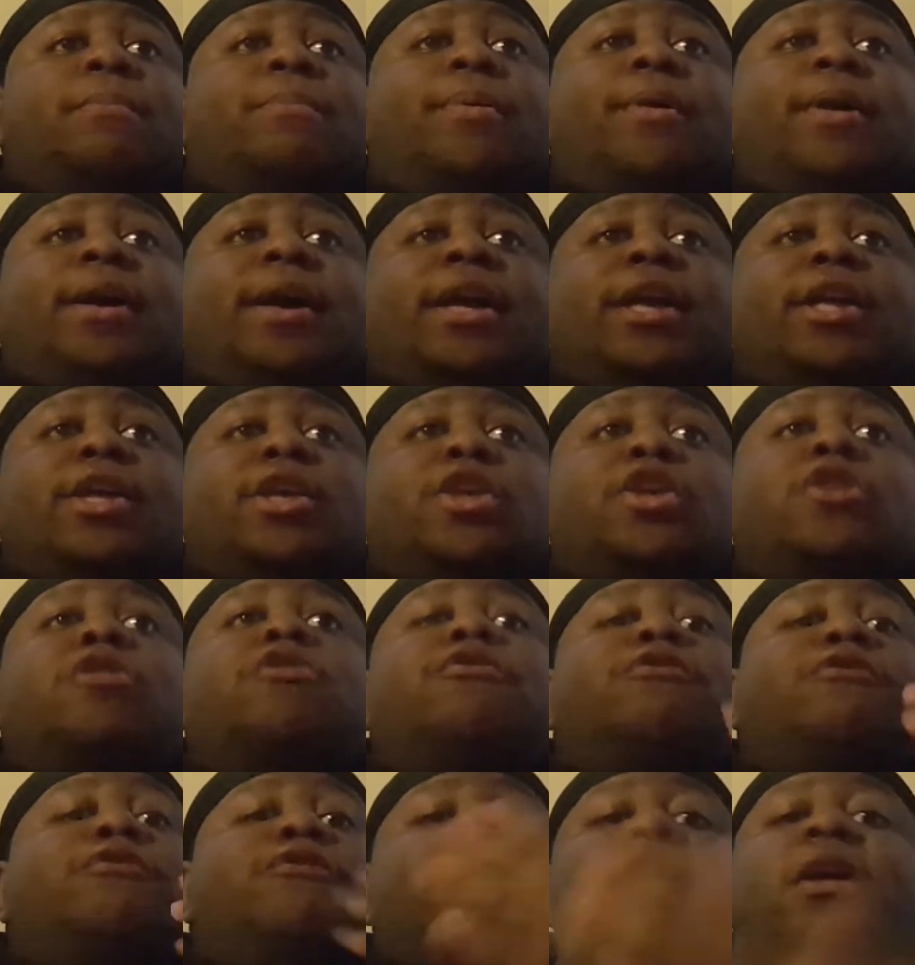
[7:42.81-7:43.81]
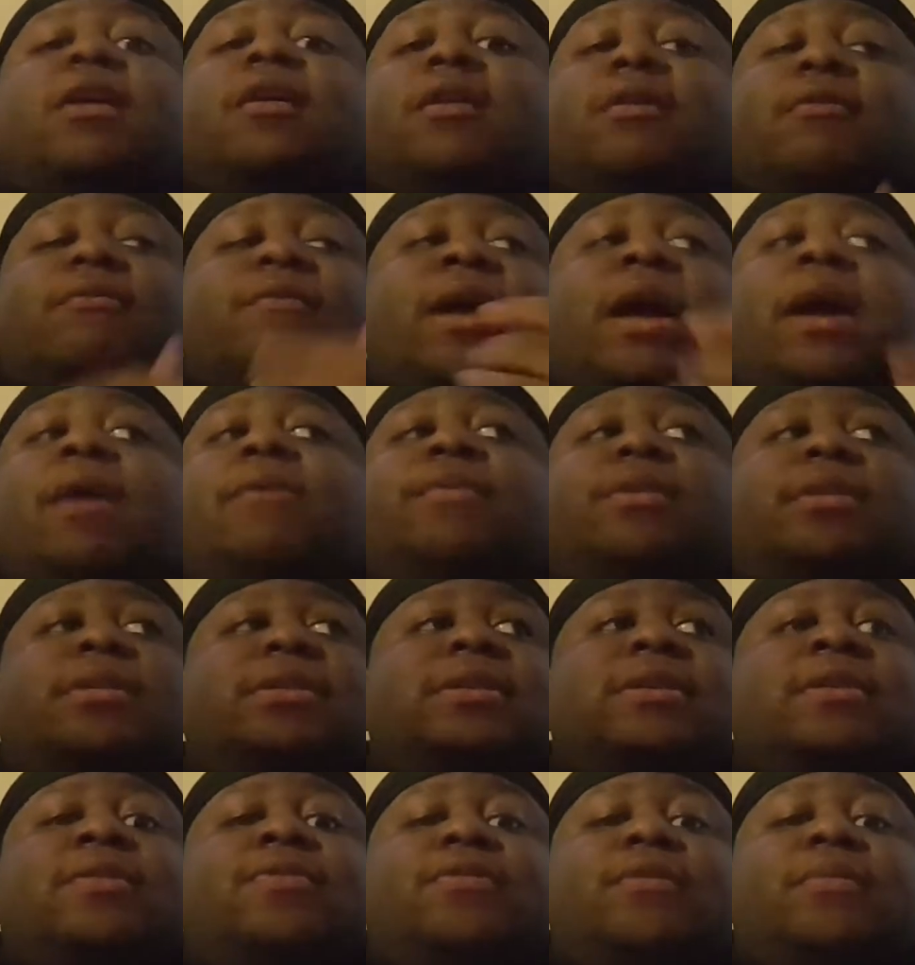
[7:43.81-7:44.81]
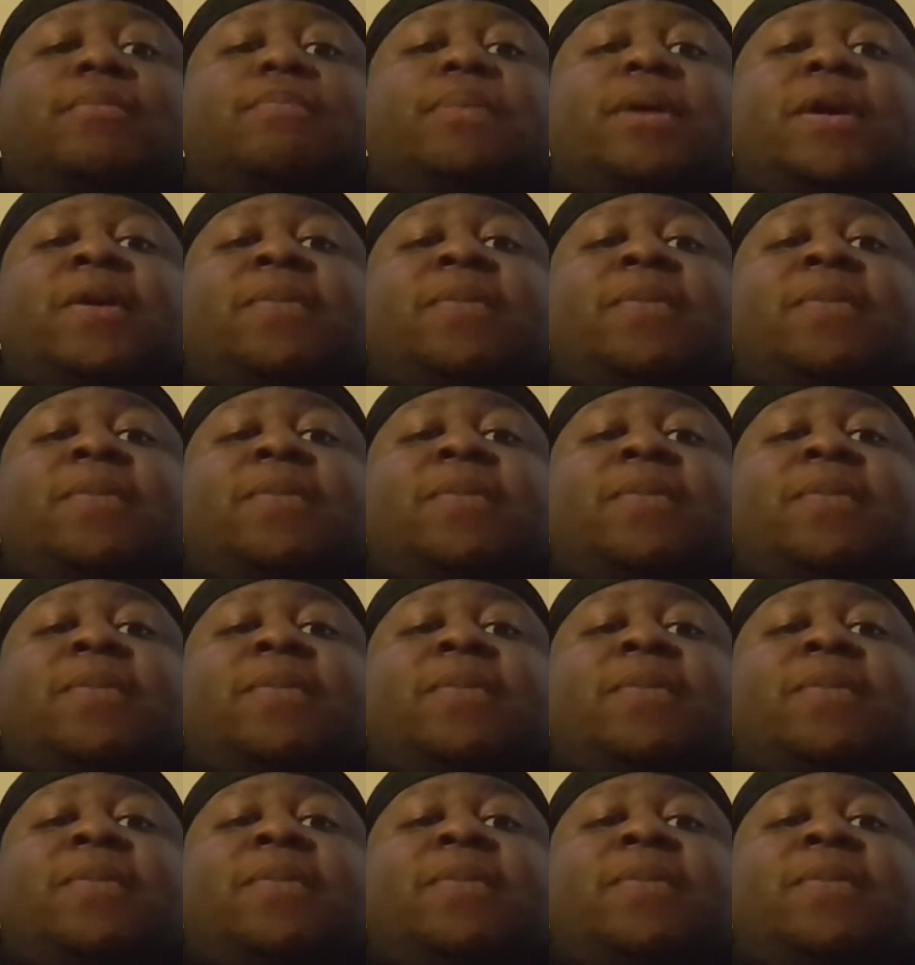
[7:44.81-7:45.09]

but you fucking around with different